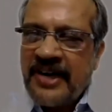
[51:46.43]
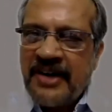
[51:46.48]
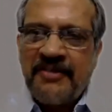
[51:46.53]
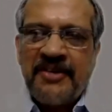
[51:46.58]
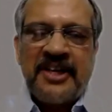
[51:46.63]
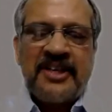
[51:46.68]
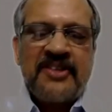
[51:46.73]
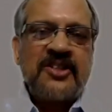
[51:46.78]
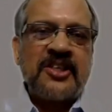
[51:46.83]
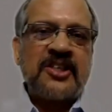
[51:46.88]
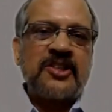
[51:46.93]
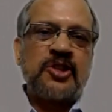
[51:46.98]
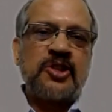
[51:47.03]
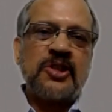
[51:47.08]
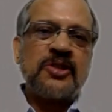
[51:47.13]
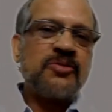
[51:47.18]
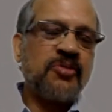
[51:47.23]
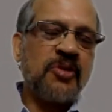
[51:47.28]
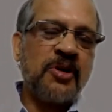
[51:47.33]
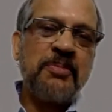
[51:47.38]
very
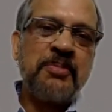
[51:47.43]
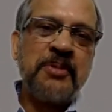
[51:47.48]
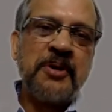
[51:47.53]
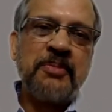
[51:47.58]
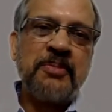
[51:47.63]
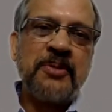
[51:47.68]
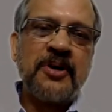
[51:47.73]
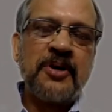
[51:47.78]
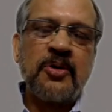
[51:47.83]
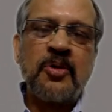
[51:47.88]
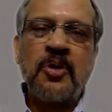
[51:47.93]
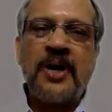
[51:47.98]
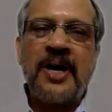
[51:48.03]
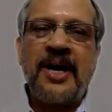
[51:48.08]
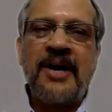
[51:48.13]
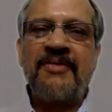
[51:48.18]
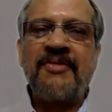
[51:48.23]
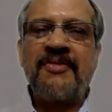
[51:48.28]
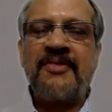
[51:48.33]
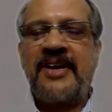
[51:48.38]
successful people who
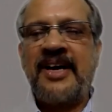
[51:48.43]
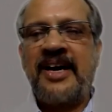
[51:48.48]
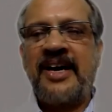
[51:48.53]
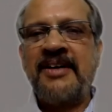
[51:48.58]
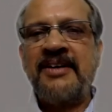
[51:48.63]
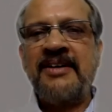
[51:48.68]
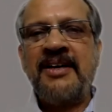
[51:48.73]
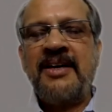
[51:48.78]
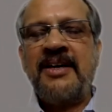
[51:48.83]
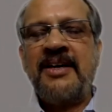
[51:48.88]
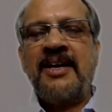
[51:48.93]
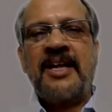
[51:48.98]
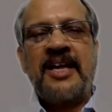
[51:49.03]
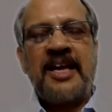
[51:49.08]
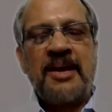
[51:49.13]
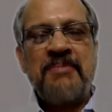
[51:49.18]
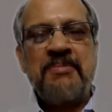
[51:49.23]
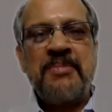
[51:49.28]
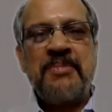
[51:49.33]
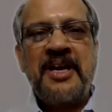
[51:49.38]
have done
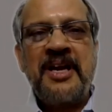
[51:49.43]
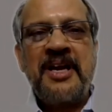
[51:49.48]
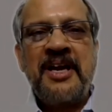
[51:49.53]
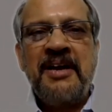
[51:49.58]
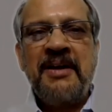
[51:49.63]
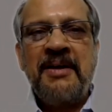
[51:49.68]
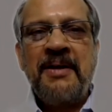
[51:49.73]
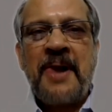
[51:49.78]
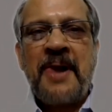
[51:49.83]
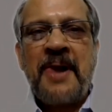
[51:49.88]
MBA,